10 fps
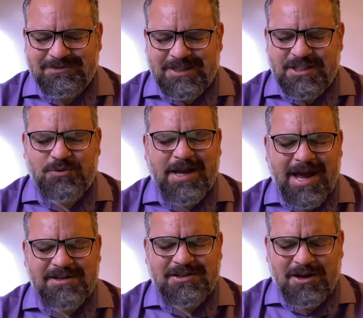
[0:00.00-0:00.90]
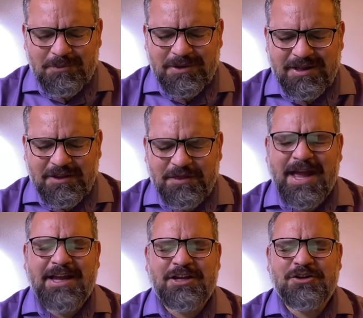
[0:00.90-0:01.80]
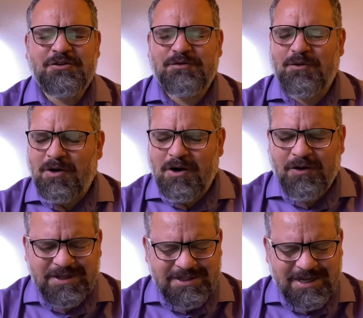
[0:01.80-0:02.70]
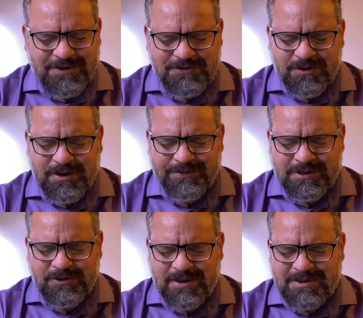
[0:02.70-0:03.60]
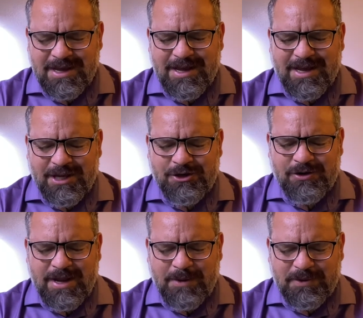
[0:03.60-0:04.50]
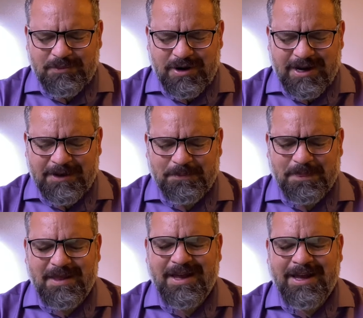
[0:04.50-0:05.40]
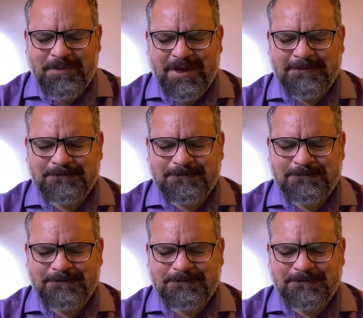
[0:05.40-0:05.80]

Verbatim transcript: This we ask humbly, thanking you for all these gifts you've given to us. In your name we pray. Amen.